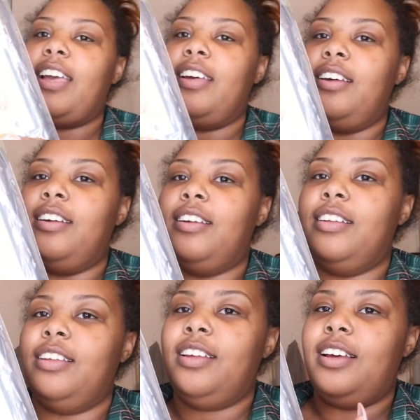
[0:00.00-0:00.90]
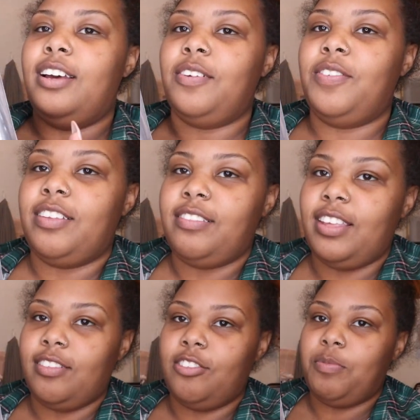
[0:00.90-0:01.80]
like a, I don't know if you can
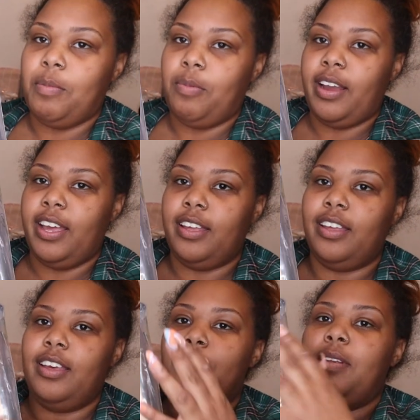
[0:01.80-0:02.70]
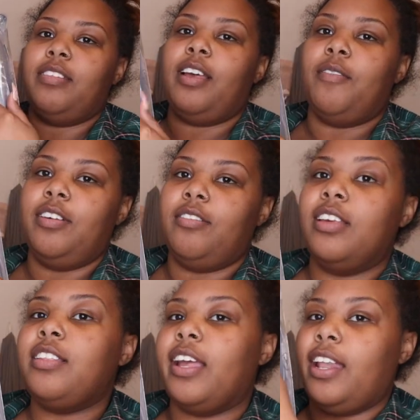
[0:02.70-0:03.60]
see, it's super bright, but it's like one of those
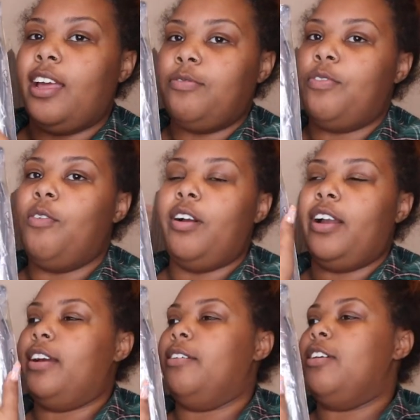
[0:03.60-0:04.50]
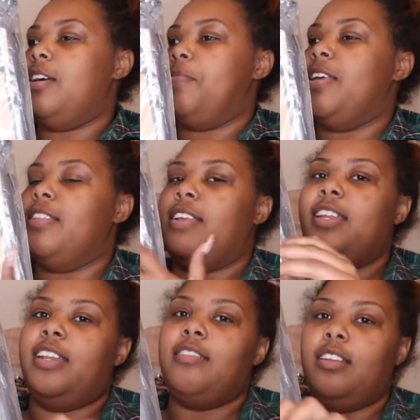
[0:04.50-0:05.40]
things. They got like four cubbies and
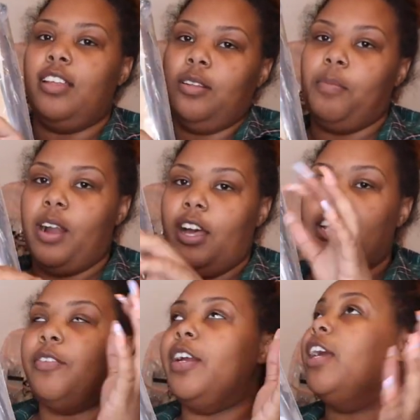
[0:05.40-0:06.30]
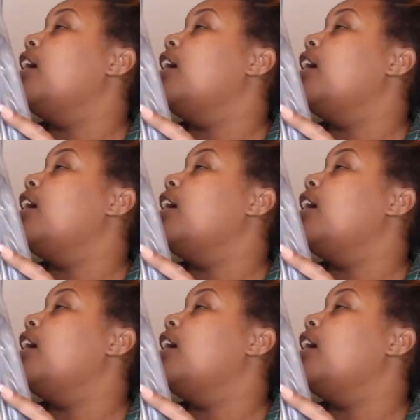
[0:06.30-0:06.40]
then it's another bar under it.